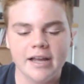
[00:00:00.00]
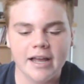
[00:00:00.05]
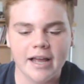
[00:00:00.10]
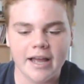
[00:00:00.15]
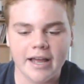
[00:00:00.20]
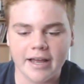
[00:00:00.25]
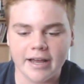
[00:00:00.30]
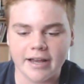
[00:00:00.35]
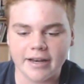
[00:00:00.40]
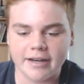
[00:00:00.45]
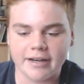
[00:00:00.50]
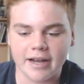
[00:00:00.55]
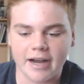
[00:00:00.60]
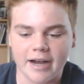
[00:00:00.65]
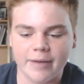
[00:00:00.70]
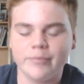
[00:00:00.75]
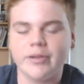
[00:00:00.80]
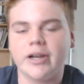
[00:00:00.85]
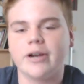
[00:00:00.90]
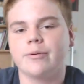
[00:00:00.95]
And
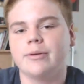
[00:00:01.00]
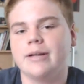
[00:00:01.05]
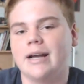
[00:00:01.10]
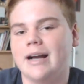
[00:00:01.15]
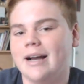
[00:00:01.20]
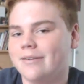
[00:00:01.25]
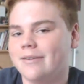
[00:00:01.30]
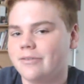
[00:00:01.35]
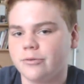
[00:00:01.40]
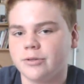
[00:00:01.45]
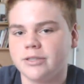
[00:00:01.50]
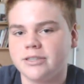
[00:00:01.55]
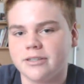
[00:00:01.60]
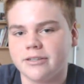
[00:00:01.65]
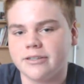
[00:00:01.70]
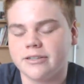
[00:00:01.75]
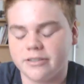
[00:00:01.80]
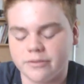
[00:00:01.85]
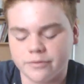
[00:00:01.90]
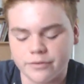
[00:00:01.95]
I haven't
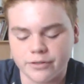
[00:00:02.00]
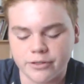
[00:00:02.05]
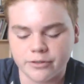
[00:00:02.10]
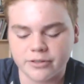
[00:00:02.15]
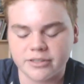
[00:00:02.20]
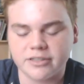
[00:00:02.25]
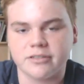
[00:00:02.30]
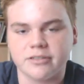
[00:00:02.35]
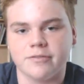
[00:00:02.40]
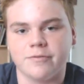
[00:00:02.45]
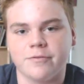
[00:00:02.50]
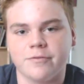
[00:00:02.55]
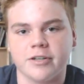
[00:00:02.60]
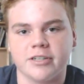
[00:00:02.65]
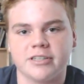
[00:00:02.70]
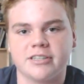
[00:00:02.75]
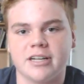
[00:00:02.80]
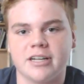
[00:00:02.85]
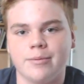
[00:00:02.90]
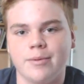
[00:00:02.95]
restarted this video. This is the
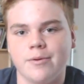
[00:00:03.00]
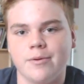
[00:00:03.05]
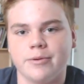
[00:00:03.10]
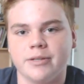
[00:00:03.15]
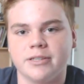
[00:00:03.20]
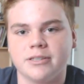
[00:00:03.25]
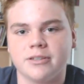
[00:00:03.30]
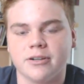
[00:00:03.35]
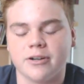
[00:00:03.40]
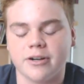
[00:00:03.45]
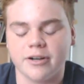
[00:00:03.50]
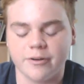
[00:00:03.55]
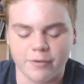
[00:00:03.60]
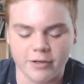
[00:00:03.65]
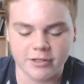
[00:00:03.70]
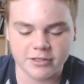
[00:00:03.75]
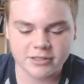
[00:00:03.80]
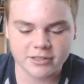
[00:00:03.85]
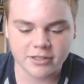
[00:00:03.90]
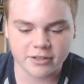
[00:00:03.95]
first time I restart. If
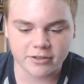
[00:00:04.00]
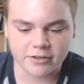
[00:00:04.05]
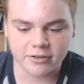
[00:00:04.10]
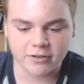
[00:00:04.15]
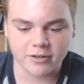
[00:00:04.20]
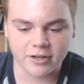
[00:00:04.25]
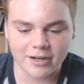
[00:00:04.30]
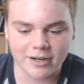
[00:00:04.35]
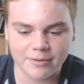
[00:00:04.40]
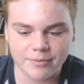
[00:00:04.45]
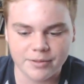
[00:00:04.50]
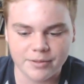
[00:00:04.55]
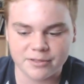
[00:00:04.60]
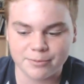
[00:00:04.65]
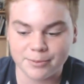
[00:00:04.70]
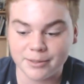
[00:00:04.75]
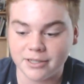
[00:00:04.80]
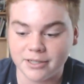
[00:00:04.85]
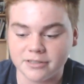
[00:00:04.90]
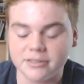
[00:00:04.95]
I stutter a lot,
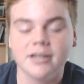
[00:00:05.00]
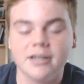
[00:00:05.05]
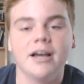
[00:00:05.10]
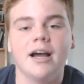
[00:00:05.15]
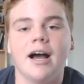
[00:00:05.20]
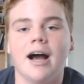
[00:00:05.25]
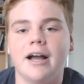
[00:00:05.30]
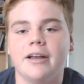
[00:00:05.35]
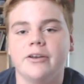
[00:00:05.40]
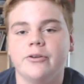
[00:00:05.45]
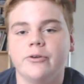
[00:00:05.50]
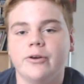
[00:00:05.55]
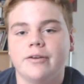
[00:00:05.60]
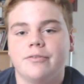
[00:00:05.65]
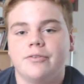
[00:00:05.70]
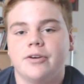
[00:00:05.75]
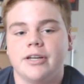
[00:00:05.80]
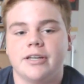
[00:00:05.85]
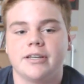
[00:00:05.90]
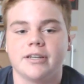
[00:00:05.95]
it's because I do
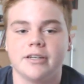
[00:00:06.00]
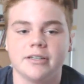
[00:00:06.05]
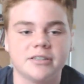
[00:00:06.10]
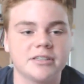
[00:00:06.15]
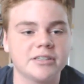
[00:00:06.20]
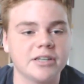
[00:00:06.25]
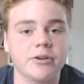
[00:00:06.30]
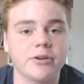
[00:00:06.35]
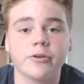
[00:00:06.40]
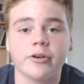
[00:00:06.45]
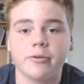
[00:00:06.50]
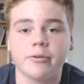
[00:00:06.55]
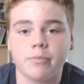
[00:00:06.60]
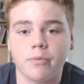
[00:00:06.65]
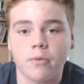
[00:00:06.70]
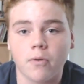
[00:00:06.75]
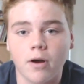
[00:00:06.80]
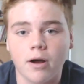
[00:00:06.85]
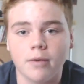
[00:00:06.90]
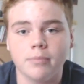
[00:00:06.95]
have like a stuttering
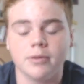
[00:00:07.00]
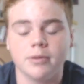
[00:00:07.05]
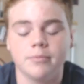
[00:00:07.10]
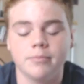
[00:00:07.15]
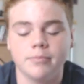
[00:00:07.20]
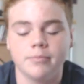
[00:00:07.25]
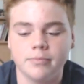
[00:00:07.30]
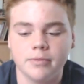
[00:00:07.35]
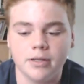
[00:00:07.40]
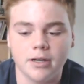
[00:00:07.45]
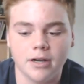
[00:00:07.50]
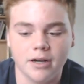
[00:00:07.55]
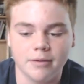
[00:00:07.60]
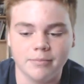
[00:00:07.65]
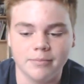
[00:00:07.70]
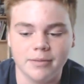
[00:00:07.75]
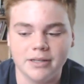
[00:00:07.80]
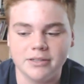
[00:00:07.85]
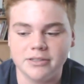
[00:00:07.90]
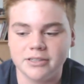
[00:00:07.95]
problem,
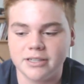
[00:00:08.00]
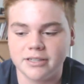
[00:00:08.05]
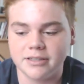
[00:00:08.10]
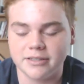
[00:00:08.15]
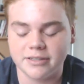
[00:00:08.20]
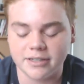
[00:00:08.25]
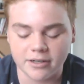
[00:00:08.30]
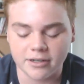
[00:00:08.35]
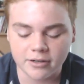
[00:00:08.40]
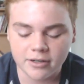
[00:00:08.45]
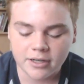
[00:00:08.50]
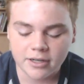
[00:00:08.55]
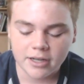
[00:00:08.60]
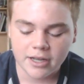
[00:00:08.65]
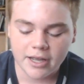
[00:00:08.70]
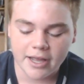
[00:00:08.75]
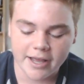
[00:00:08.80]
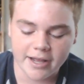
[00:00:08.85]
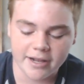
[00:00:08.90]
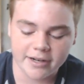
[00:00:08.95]
as you can tell,
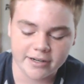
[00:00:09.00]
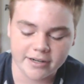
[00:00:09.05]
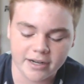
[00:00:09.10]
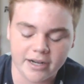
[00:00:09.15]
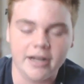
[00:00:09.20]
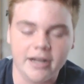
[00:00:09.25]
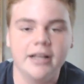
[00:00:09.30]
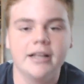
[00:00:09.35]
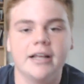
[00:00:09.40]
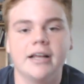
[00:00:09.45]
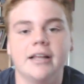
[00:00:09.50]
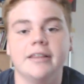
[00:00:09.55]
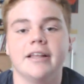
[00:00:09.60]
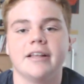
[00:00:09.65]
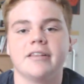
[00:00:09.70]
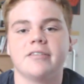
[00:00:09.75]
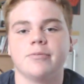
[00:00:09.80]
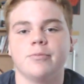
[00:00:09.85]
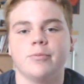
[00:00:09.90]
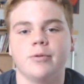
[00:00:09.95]
and
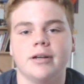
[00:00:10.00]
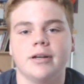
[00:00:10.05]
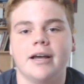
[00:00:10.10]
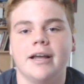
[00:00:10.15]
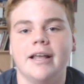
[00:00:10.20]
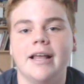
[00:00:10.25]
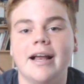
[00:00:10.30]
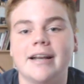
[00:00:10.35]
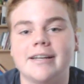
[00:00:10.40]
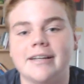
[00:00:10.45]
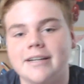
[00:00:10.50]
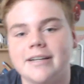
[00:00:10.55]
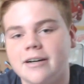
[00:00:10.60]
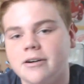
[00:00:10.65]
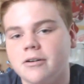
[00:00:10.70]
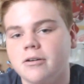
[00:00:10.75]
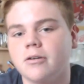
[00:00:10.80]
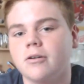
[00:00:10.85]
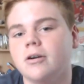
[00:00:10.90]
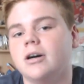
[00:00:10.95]
that's when I edit
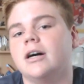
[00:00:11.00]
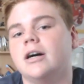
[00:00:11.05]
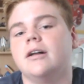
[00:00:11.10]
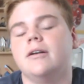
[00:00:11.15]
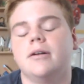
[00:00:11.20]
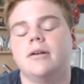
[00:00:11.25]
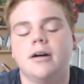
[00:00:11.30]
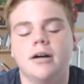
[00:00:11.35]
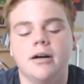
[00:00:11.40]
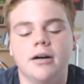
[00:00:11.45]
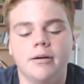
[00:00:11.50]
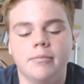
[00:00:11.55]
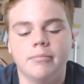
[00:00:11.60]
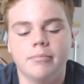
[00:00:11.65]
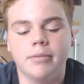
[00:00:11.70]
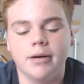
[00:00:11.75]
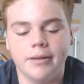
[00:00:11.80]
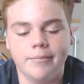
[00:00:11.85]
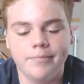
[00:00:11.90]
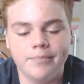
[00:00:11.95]
out a lot.
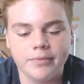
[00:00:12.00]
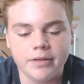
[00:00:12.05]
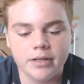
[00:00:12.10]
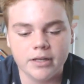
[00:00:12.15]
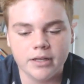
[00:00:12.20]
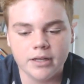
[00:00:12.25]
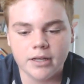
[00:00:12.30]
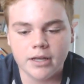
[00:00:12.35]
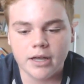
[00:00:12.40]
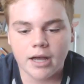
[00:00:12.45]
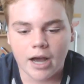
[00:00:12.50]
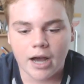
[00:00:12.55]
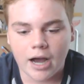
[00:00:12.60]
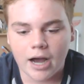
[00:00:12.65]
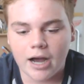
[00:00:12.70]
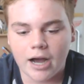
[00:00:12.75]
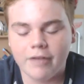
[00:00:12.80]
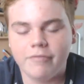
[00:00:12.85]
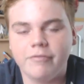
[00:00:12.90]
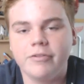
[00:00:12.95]
But
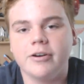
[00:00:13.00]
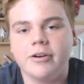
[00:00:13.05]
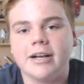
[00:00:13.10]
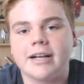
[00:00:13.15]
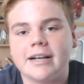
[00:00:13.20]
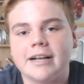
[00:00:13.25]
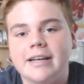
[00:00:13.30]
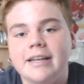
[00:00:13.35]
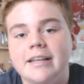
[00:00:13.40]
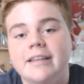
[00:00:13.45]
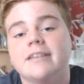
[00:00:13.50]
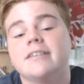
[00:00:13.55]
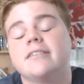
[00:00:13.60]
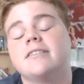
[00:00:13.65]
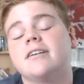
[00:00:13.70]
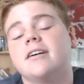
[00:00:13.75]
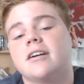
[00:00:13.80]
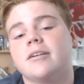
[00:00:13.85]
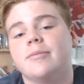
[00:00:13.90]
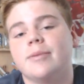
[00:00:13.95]
I feel like I need to
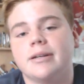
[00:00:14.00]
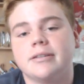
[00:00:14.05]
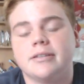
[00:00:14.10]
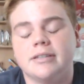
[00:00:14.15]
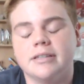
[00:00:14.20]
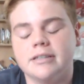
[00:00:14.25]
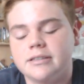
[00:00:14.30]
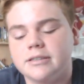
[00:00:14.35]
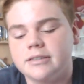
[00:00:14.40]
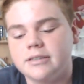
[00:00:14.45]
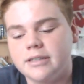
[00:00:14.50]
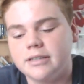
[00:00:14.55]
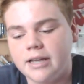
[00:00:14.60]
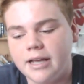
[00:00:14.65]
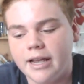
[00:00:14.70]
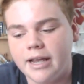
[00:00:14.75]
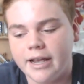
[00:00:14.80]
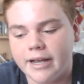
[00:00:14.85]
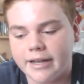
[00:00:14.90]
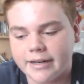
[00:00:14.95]
talk about this,
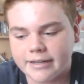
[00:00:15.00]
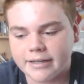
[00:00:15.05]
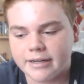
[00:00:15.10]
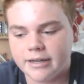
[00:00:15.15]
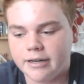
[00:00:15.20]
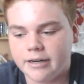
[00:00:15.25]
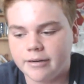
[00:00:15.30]
and